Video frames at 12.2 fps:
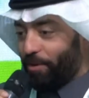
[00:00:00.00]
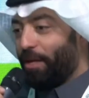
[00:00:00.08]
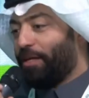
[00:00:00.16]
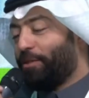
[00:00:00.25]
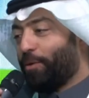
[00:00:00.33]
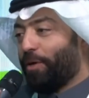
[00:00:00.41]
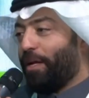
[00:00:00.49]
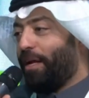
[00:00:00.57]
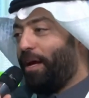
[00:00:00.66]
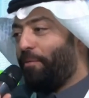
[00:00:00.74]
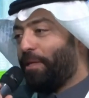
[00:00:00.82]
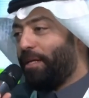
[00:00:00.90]
one of the
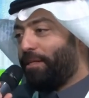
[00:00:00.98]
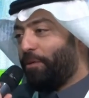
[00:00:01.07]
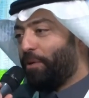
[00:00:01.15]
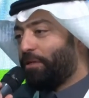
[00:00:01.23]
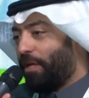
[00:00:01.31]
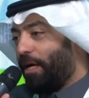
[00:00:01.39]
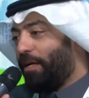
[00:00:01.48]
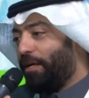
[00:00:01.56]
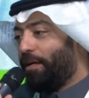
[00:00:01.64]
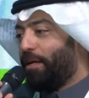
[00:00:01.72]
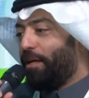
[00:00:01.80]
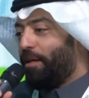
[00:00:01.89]
investors. They say that,
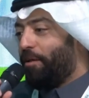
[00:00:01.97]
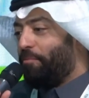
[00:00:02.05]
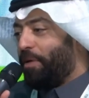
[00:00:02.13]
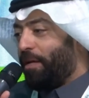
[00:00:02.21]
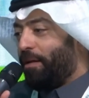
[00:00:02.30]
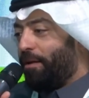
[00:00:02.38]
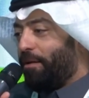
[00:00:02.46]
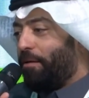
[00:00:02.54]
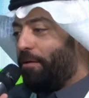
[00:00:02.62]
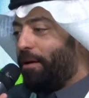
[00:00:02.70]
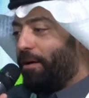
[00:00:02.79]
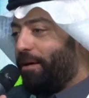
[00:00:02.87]
thank you, Ahmed.
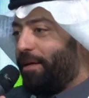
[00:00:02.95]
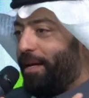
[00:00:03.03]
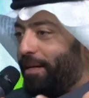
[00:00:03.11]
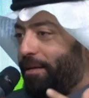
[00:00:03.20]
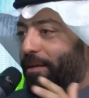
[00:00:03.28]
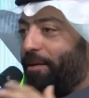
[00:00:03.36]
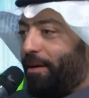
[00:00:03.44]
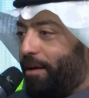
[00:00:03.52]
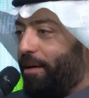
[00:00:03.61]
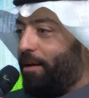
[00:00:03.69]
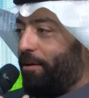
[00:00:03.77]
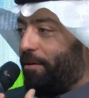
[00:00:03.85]

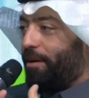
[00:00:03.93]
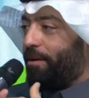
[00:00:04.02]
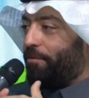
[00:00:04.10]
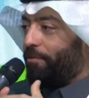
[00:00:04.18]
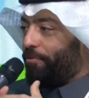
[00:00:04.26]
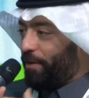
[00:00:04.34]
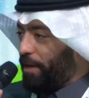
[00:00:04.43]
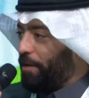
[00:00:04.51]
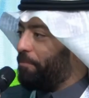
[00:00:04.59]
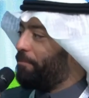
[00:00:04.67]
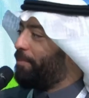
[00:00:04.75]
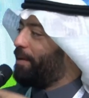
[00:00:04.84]
I've
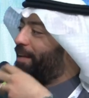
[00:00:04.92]
just